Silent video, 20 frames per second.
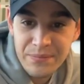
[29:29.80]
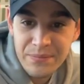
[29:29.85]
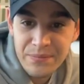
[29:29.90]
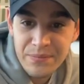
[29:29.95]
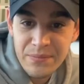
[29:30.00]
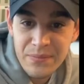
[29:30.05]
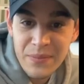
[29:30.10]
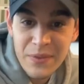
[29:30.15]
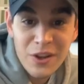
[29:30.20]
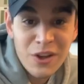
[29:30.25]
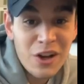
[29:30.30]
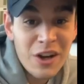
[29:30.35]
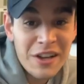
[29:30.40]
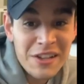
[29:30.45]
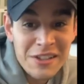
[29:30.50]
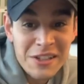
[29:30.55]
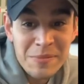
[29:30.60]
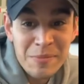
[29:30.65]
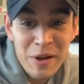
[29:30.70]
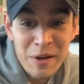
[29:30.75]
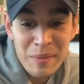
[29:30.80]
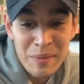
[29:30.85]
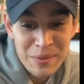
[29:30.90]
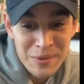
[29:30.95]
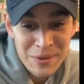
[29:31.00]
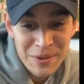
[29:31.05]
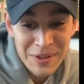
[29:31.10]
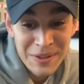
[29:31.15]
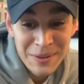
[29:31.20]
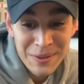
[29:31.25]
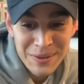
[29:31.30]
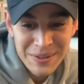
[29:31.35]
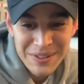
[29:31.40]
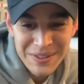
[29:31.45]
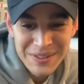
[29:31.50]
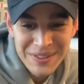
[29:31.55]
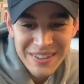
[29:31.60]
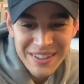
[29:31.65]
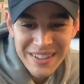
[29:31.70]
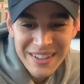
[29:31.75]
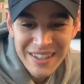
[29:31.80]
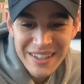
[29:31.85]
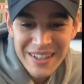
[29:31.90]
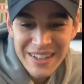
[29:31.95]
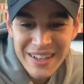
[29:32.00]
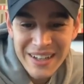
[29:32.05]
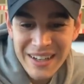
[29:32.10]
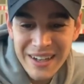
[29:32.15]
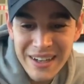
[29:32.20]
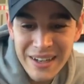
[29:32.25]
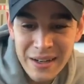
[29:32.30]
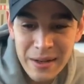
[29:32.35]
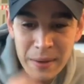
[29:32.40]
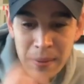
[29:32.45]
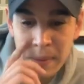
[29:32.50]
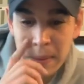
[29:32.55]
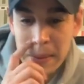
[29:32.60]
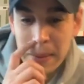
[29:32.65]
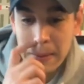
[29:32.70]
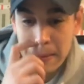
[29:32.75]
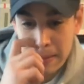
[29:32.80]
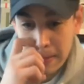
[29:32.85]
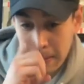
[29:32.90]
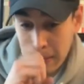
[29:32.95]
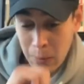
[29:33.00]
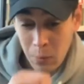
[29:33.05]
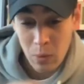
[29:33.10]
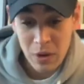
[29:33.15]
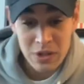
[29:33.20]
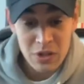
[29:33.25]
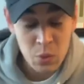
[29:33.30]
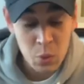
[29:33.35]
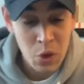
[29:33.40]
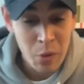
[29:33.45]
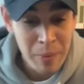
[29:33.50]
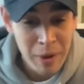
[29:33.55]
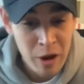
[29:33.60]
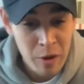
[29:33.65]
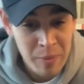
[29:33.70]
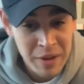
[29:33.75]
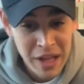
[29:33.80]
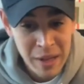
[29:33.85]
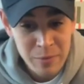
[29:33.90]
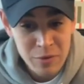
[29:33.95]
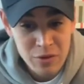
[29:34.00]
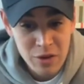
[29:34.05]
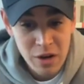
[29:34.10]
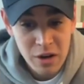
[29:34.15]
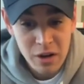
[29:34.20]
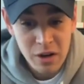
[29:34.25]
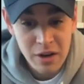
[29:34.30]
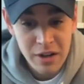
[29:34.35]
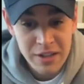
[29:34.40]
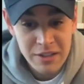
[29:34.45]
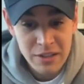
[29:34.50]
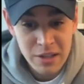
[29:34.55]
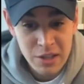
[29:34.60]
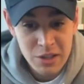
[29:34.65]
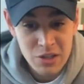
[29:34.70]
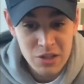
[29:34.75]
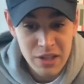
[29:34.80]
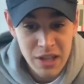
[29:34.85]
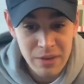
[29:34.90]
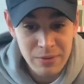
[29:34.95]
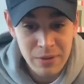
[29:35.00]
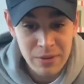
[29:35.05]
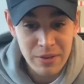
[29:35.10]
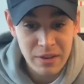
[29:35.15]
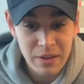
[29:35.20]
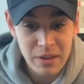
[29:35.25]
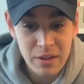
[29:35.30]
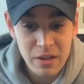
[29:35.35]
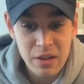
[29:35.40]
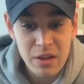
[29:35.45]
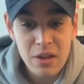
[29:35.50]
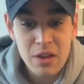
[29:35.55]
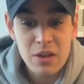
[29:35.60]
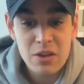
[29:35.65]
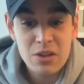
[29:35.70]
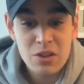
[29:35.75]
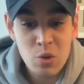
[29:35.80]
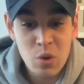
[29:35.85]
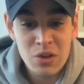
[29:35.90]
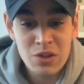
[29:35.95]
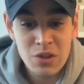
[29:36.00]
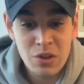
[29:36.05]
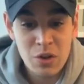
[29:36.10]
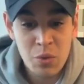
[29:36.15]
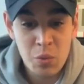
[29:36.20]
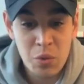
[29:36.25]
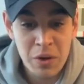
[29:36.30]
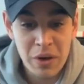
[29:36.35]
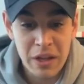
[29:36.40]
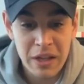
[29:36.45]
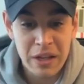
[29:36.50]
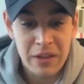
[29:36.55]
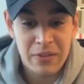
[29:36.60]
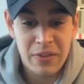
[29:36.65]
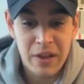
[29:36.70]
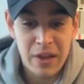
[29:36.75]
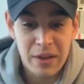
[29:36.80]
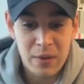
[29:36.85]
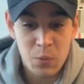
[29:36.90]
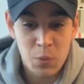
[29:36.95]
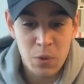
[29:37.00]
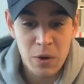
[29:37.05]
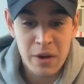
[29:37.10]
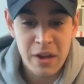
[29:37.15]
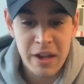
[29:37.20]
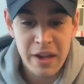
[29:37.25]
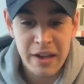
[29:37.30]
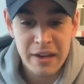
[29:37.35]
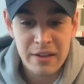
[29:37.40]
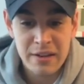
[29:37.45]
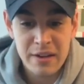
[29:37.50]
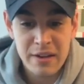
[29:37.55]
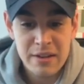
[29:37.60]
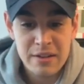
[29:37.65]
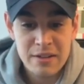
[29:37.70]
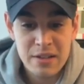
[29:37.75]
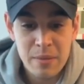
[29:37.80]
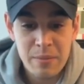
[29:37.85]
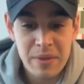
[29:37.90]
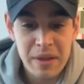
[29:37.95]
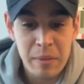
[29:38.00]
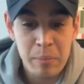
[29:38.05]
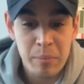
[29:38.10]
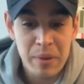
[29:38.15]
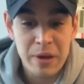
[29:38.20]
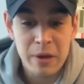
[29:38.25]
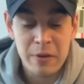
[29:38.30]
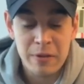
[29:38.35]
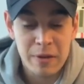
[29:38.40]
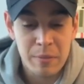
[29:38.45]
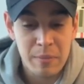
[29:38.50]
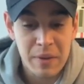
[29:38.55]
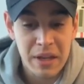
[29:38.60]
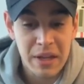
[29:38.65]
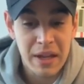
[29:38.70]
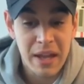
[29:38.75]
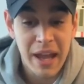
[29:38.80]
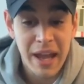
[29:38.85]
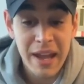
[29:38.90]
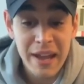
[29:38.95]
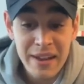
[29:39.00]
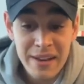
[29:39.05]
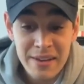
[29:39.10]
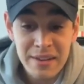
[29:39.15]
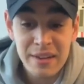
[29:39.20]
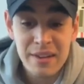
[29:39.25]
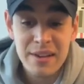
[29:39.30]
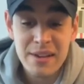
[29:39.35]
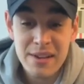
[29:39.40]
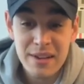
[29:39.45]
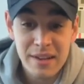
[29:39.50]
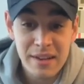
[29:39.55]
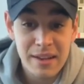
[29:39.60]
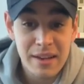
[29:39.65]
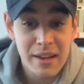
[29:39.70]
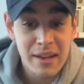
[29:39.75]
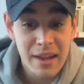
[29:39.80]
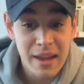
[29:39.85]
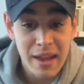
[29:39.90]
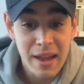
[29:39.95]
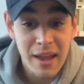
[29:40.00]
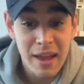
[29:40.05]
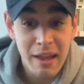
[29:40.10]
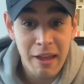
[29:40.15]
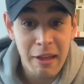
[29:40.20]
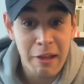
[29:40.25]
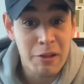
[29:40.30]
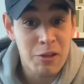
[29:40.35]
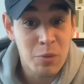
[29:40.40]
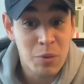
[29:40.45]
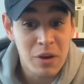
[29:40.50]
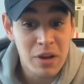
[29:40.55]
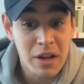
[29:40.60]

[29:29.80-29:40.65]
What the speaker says: The cookies experiment was really cool too. Once willpower became stronger, it touched everything. So I started working at that, working at something bigger than me, and it's working.